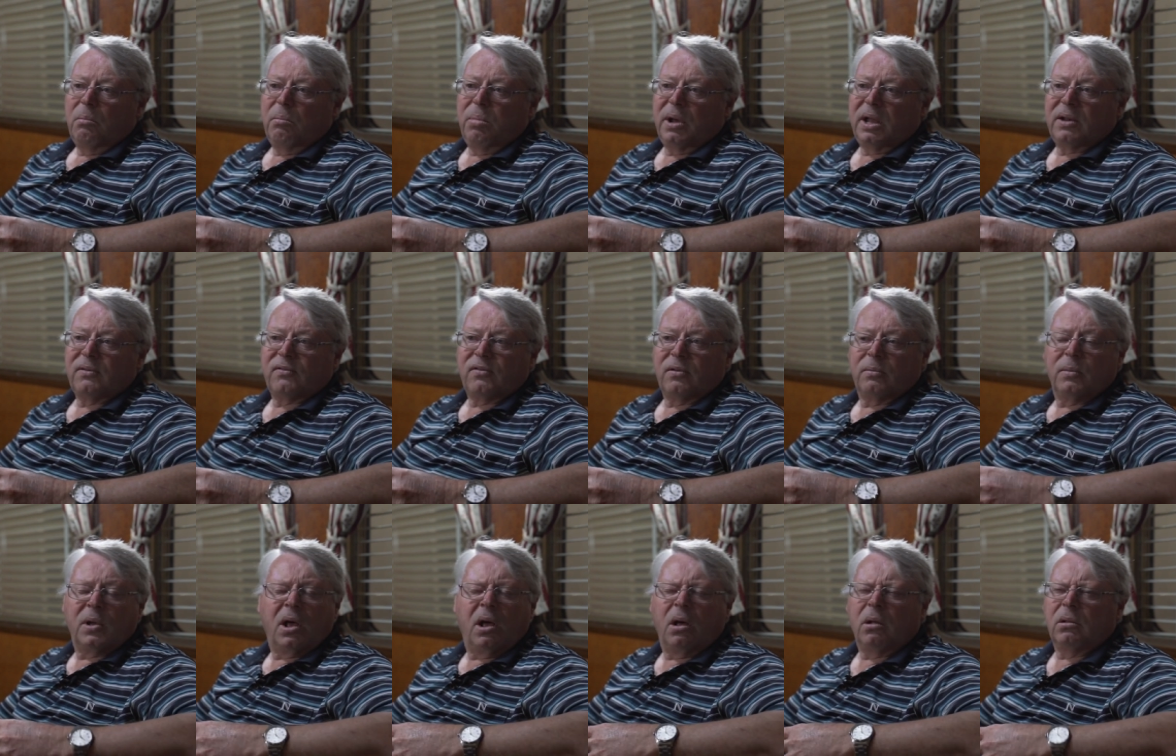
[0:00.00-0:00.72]
but
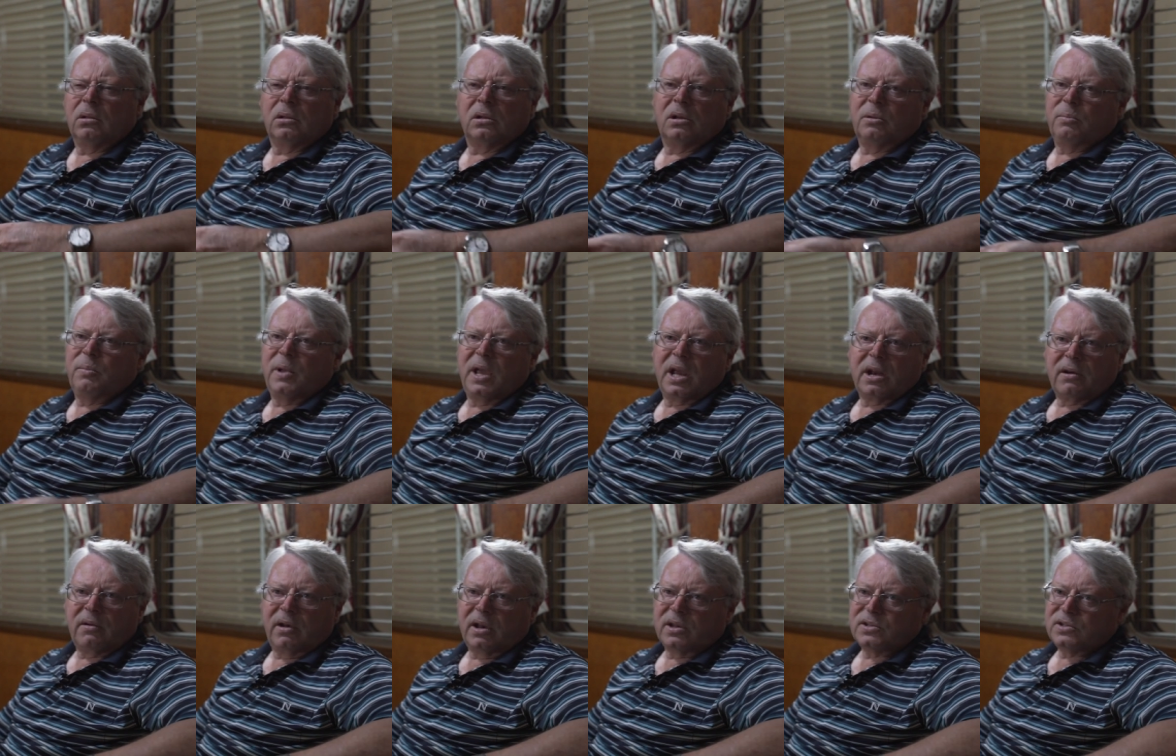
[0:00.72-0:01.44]
from a whole lot of
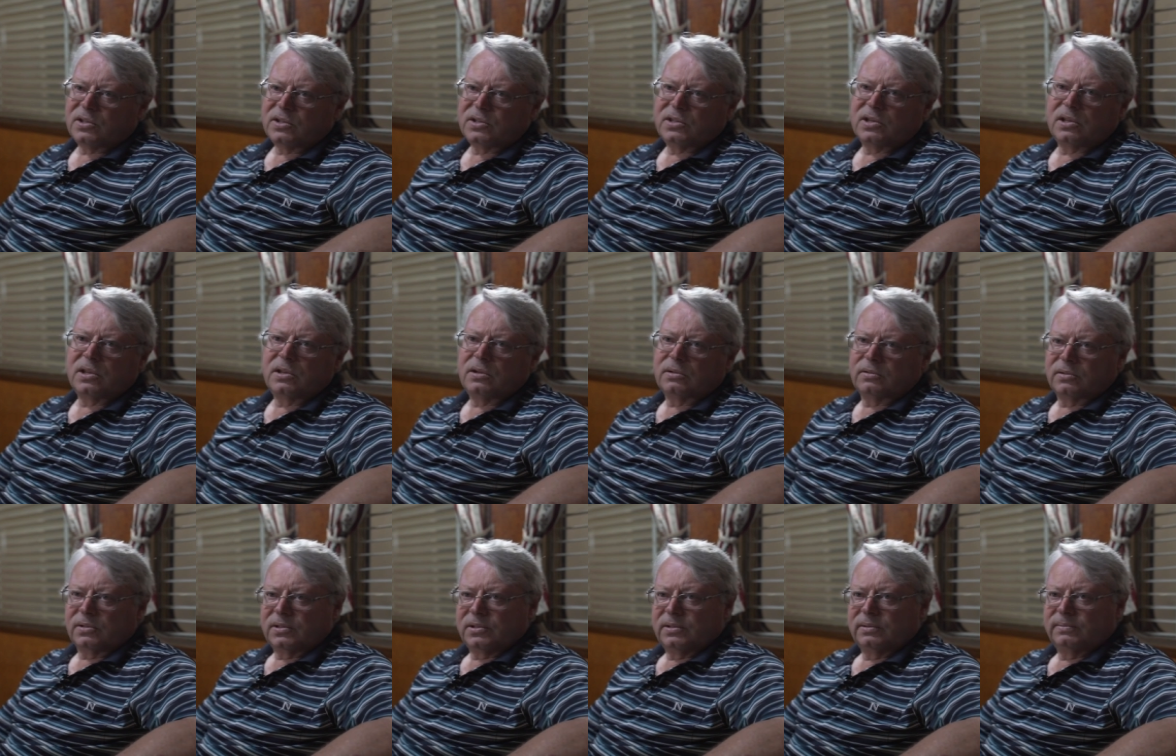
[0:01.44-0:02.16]
backgrounds and
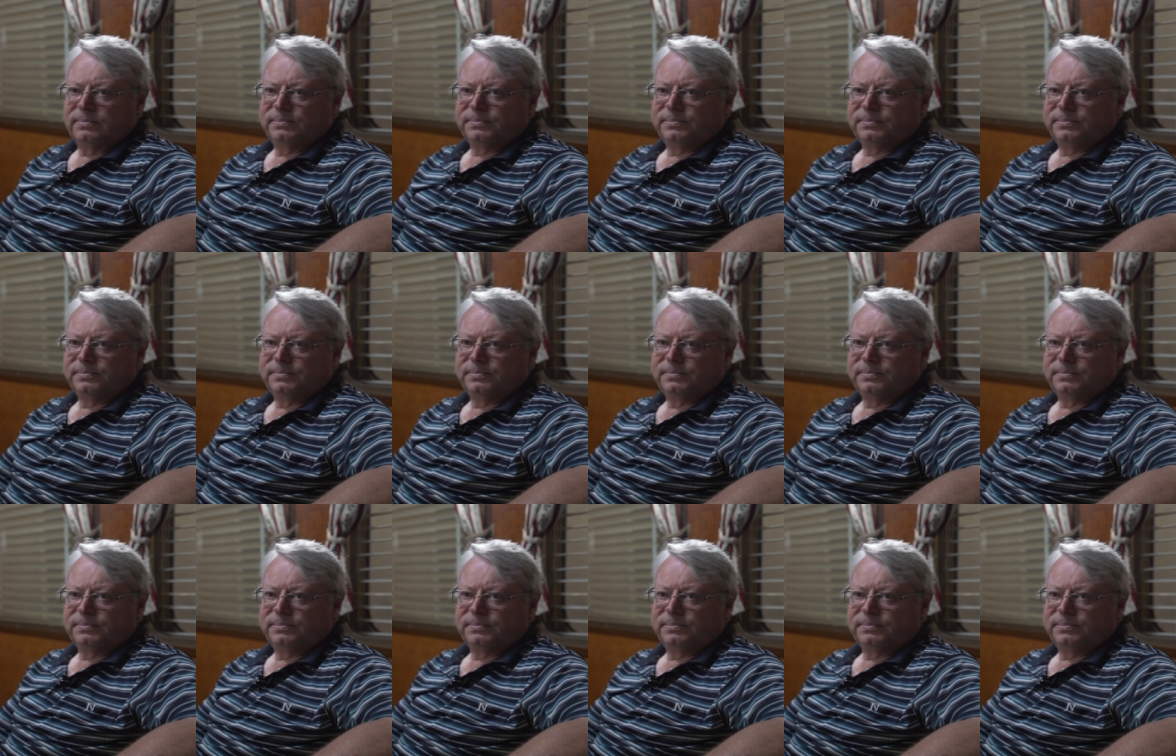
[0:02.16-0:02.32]
skills.